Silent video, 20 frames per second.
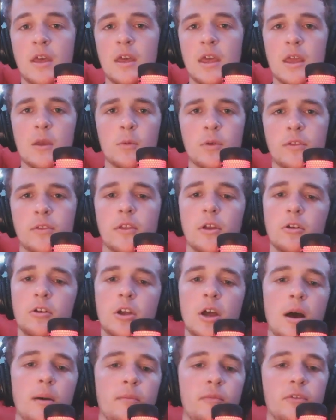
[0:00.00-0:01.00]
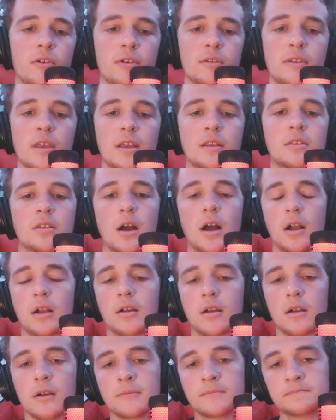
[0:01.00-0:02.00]
he was their comfort
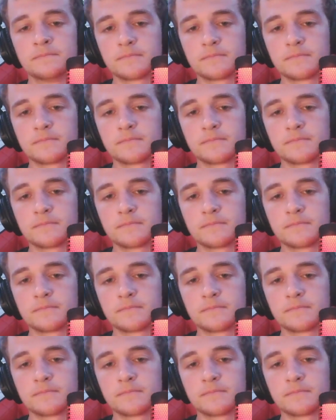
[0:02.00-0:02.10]
TikToker.